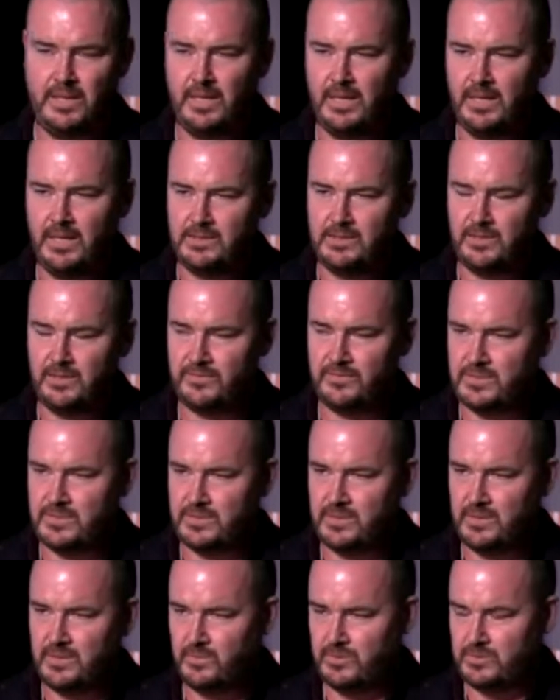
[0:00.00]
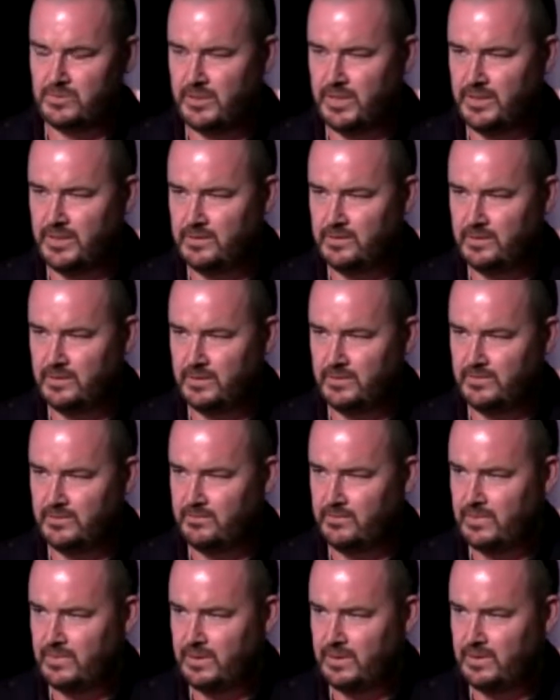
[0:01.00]
services that we're trying to
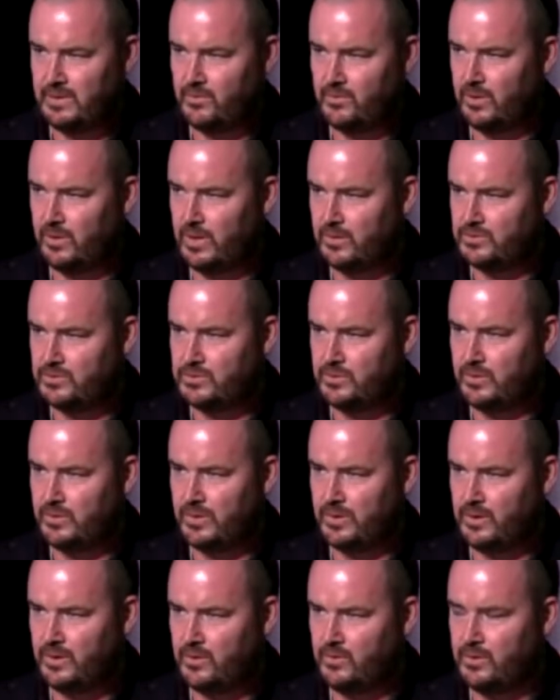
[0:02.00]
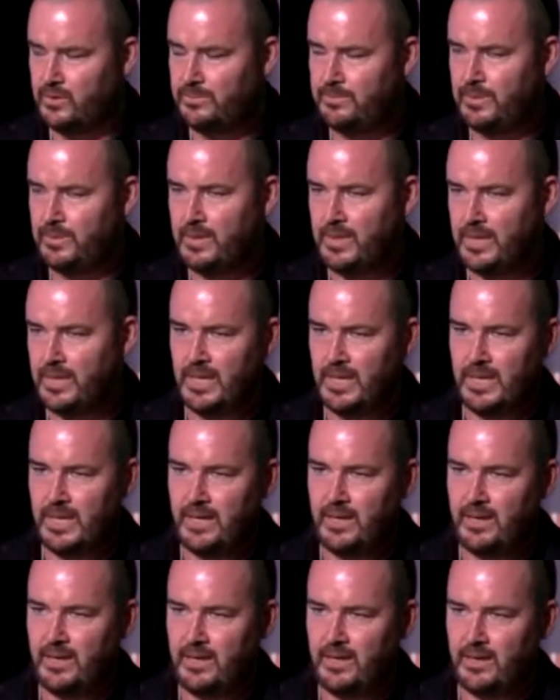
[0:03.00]
roll out throughout Europe.
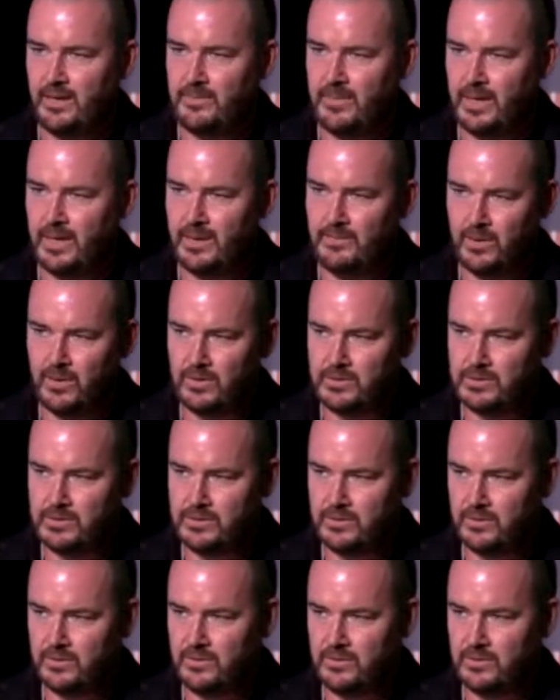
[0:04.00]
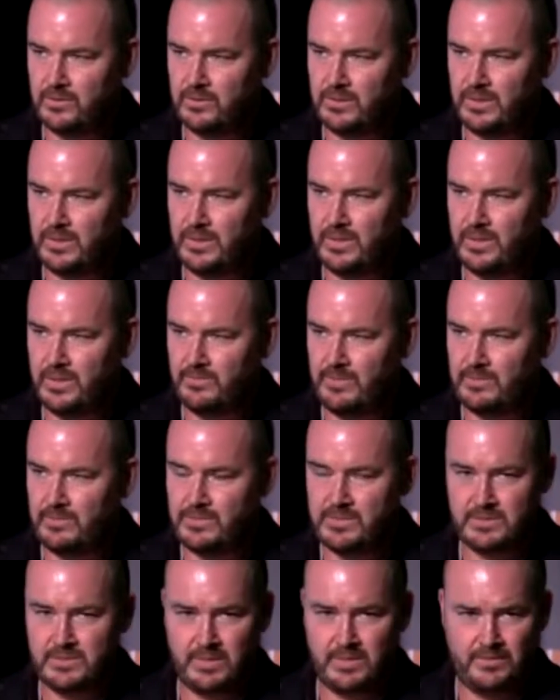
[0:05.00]
I'm also the eHealth
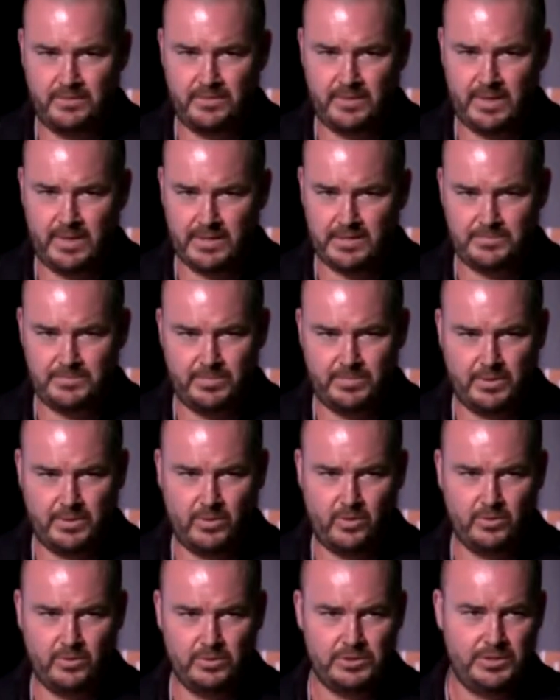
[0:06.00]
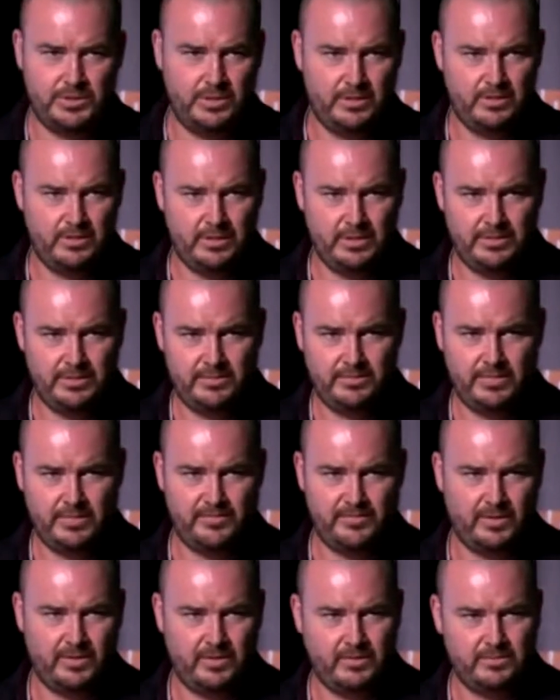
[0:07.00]
Member State Expert Co-Chair, and
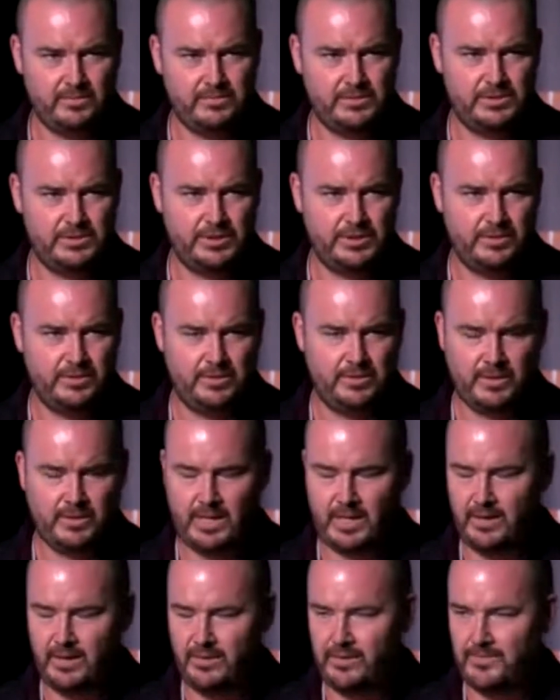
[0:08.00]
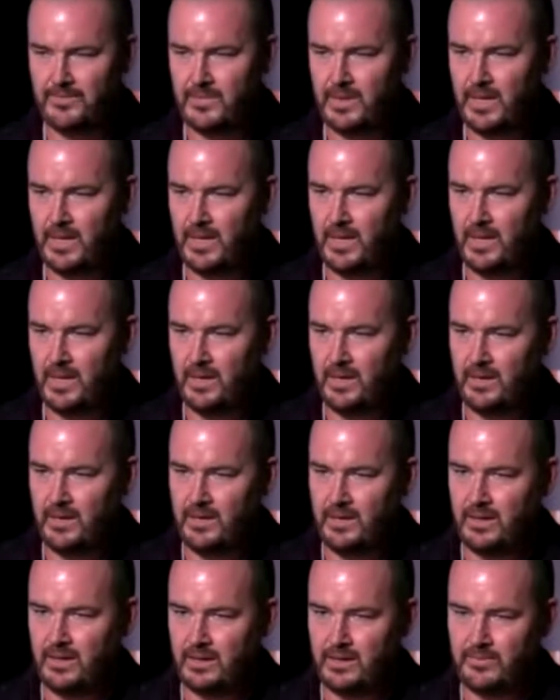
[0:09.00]
my fellow Chair, Clara,
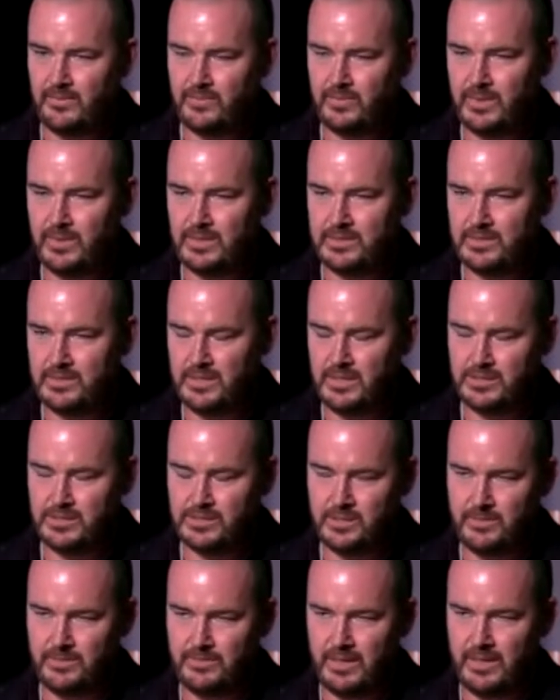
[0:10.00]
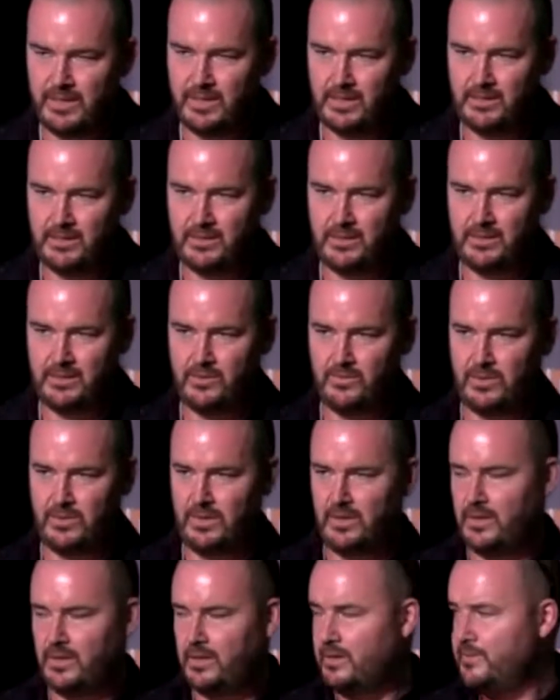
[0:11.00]
gave a presentation on MyHealth EU
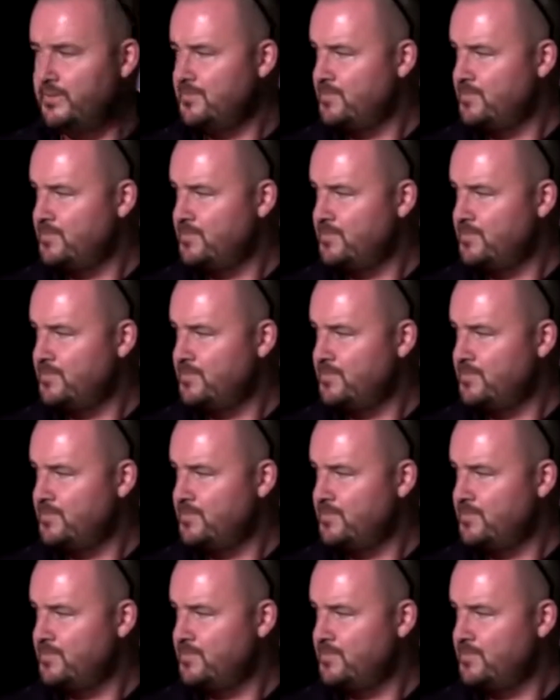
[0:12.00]
earlier.